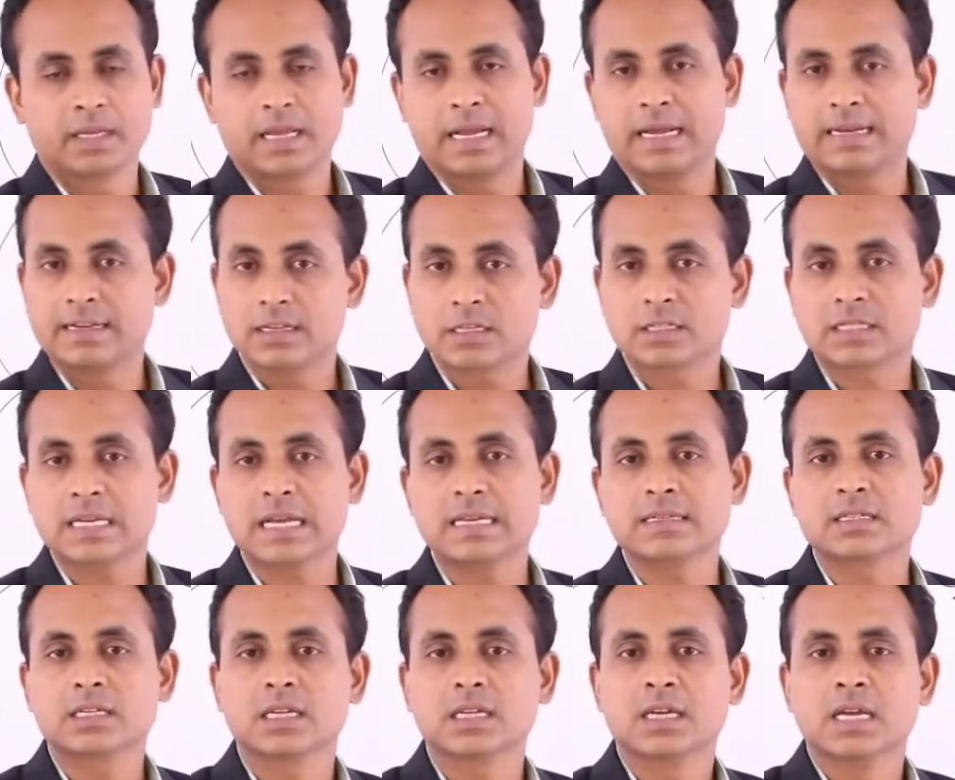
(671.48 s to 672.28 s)

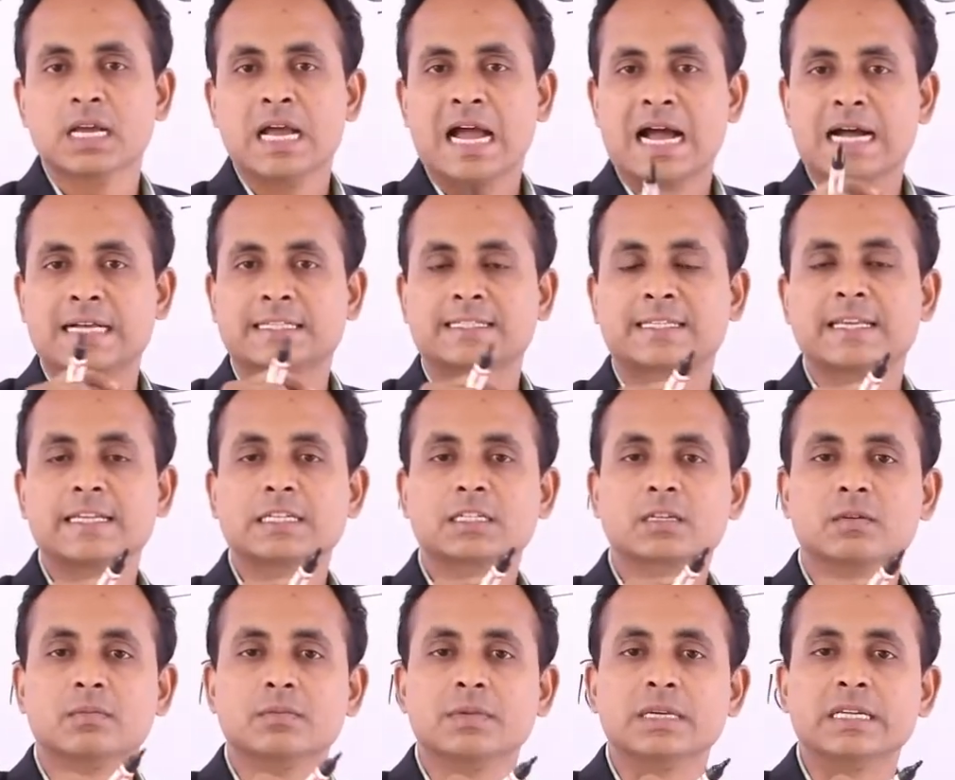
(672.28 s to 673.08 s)
Understand?
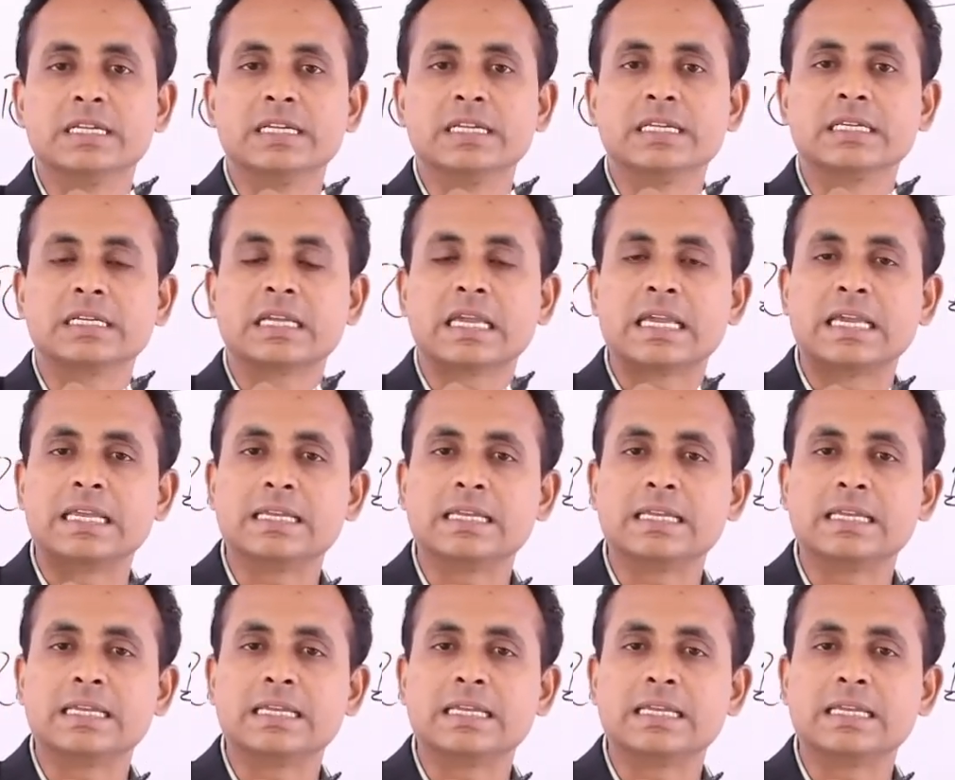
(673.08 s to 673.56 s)
Asset meaning